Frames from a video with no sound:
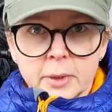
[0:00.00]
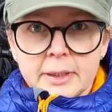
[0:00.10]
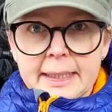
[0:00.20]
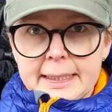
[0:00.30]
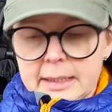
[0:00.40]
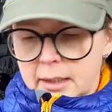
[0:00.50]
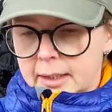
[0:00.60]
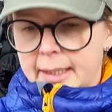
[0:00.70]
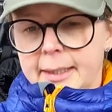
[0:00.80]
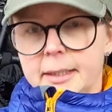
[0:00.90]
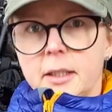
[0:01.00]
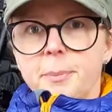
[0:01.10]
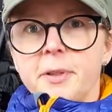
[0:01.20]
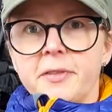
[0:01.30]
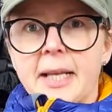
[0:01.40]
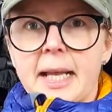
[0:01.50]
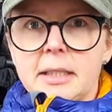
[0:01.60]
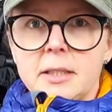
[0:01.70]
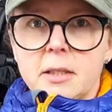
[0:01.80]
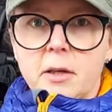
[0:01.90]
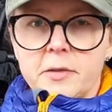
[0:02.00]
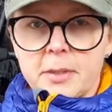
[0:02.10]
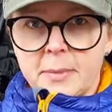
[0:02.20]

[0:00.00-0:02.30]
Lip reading: You will need a couple of cans of